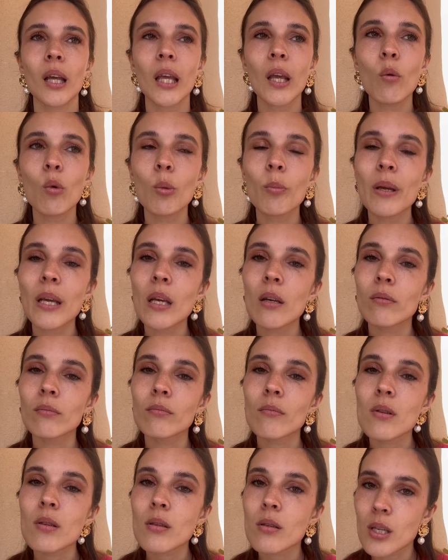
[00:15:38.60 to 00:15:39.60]
it will be
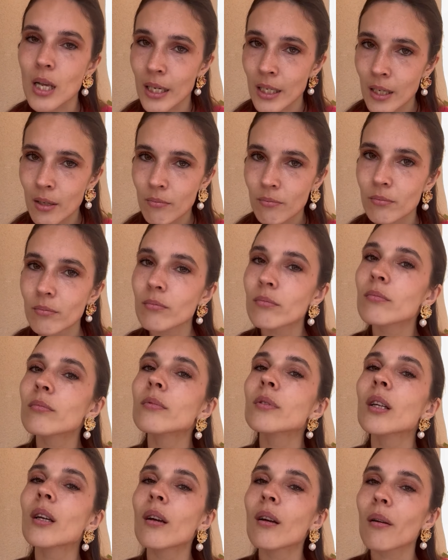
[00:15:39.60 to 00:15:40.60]
sunny
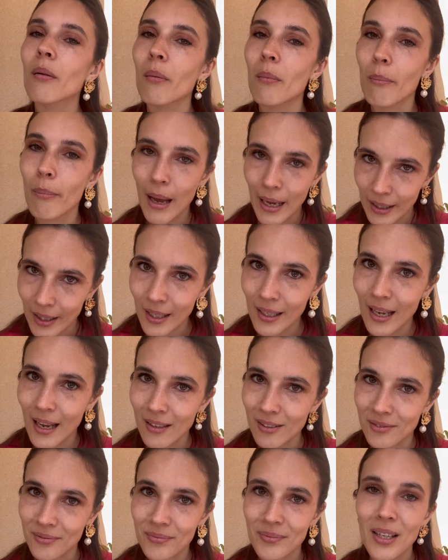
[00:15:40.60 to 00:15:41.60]
back
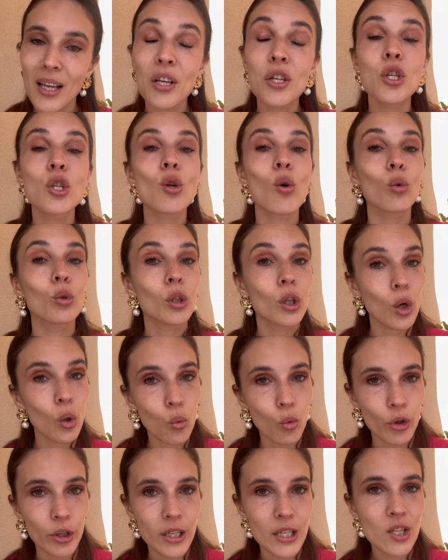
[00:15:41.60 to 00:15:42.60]
again. So no
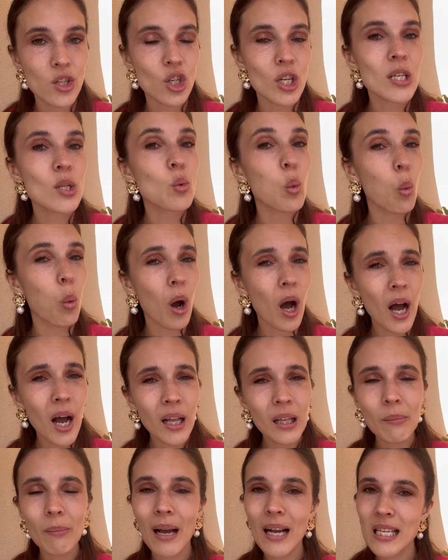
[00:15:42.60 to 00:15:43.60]
worries, just
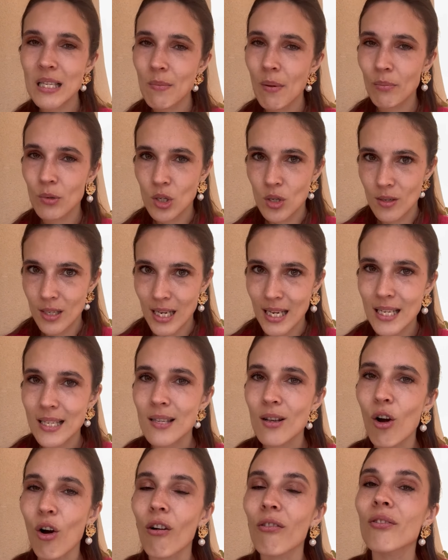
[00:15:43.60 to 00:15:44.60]
one maximum 2
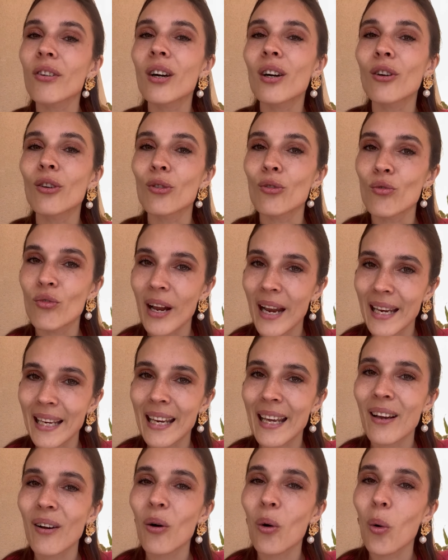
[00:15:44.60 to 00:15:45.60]
days of
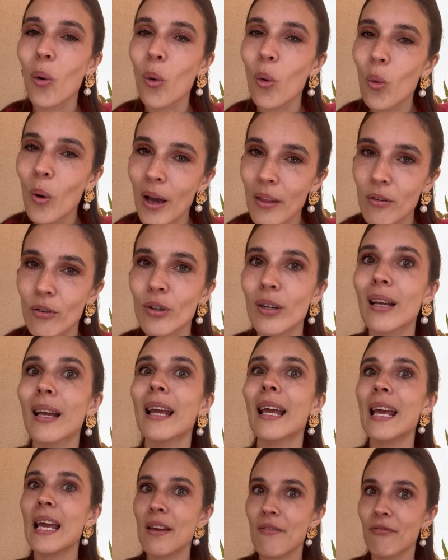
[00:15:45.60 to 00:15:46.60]
rainy weather,
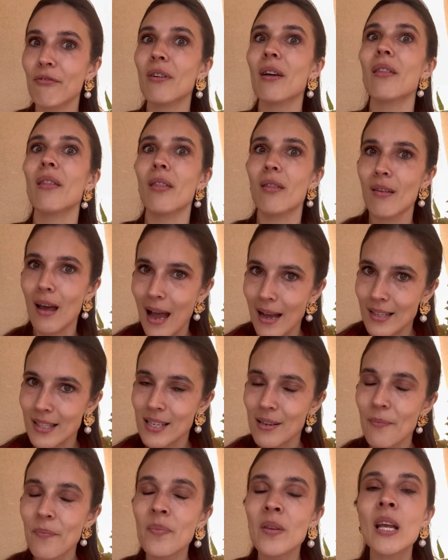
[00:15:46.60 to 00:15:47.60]
if that.